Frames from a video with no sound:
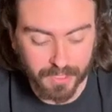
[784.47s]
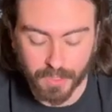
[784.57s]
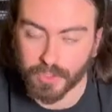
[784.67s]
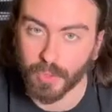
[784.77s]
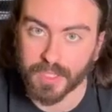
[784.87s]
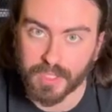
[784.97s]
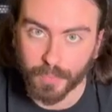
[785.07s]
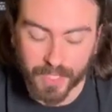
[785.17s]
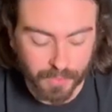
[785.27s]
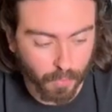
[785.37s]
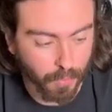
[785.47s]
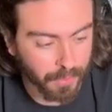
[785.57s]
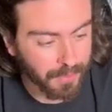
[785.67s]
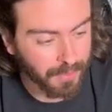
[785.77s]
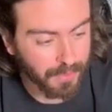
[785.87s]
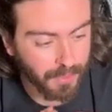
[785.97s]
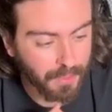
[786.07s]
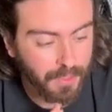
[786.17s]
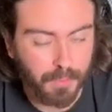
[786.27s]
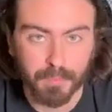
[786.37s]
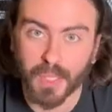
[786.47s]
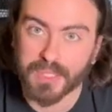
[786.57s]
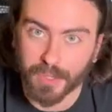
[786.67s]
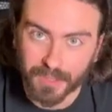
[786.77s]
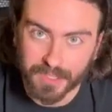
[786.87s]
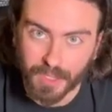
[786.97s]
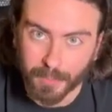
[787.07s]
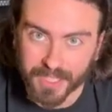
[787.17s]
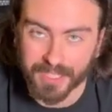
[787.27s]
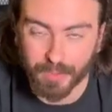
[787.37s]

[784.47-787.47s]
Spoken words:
enough tokens to win, or militarily dominate